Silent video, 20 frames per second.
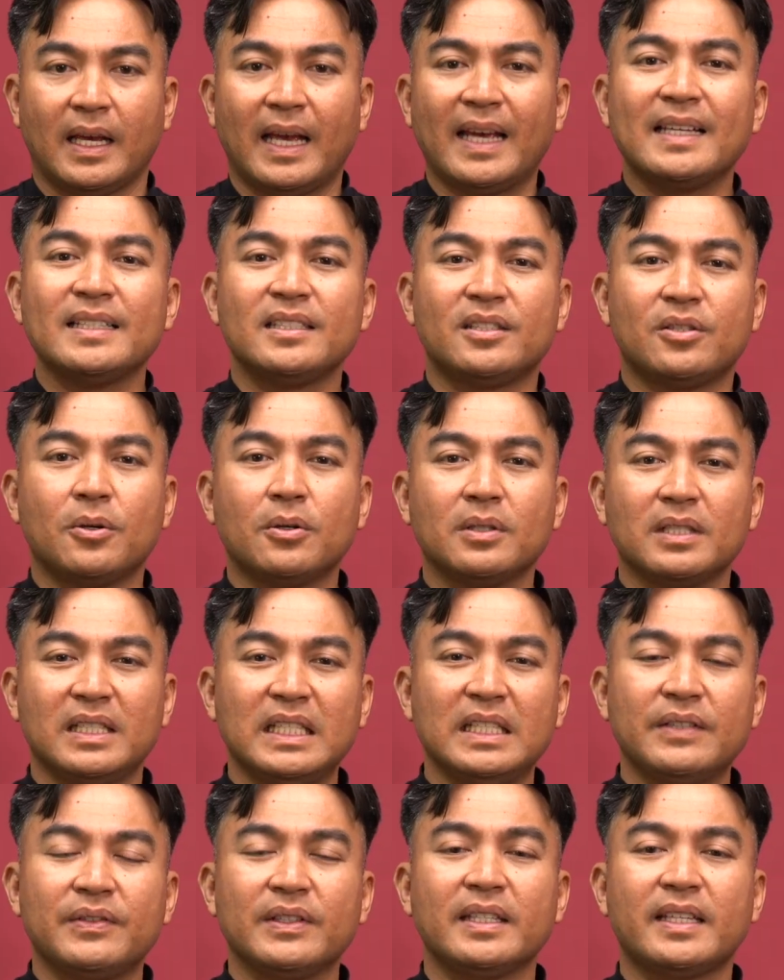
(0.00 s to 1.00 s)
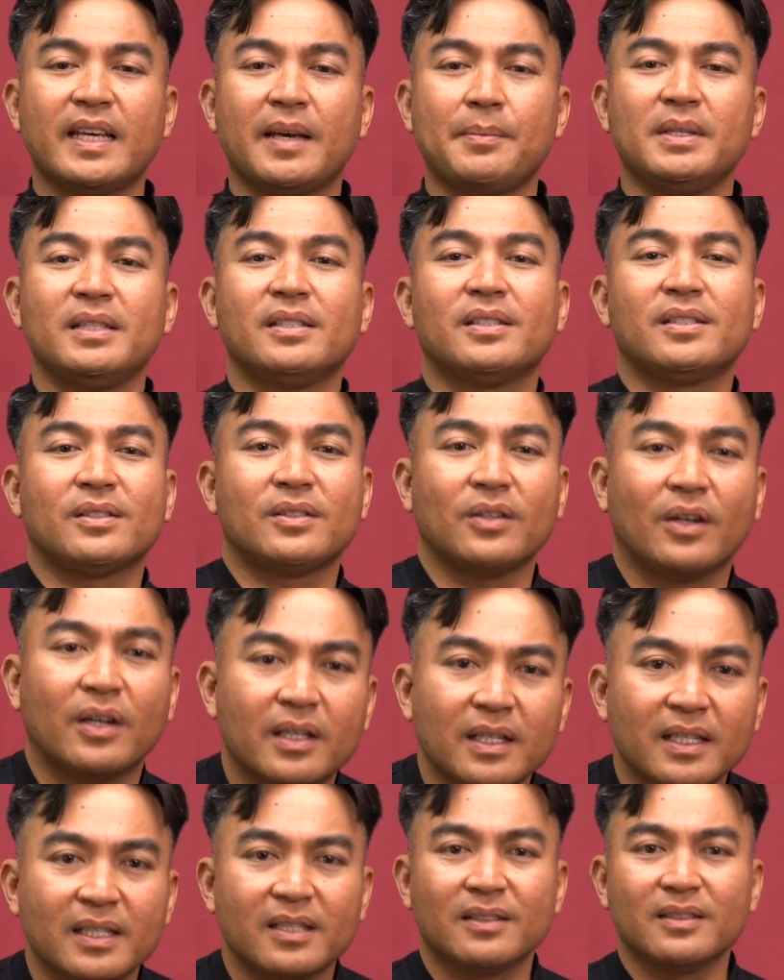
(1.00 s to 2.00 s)
And don't even get me
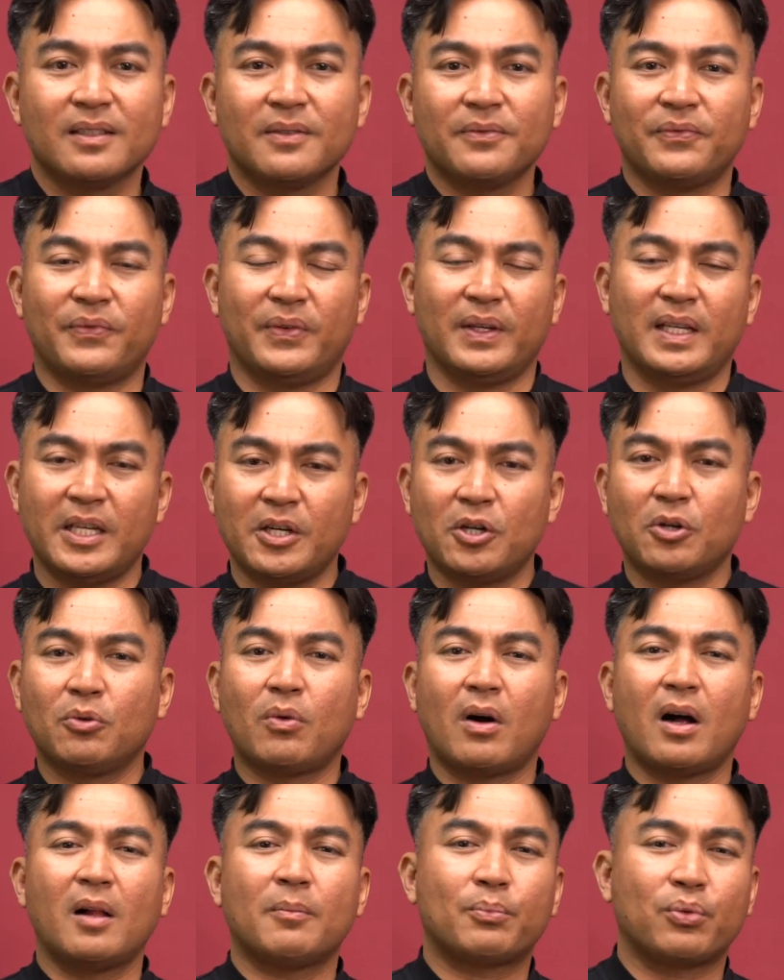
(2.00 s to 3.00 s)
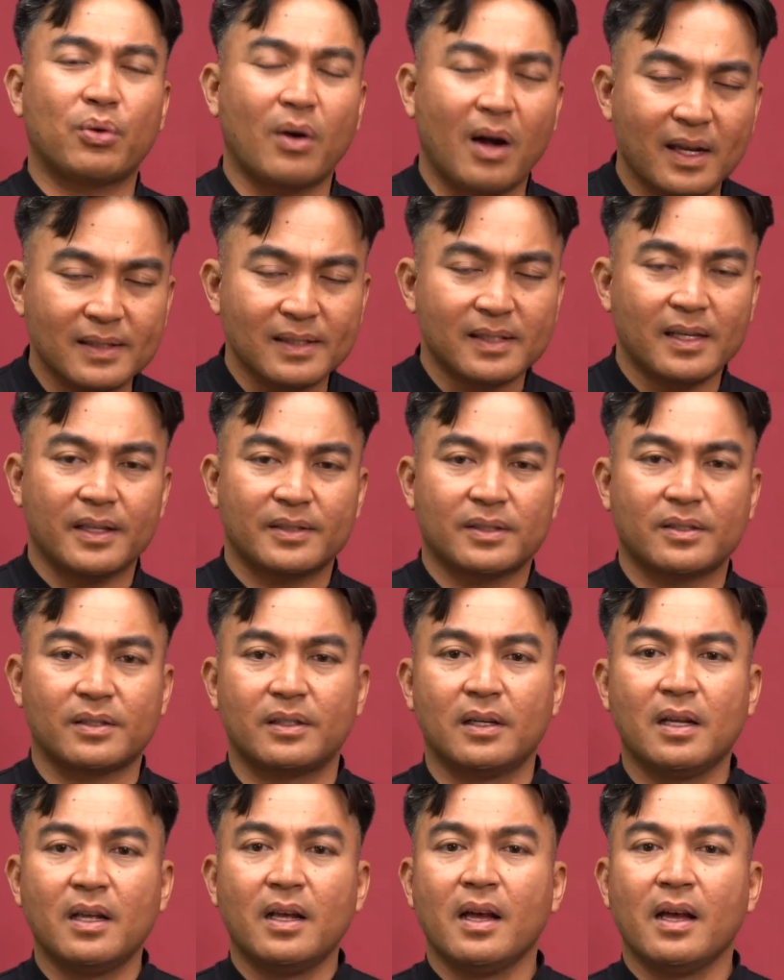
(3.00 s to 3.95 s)
started on the video wall processor.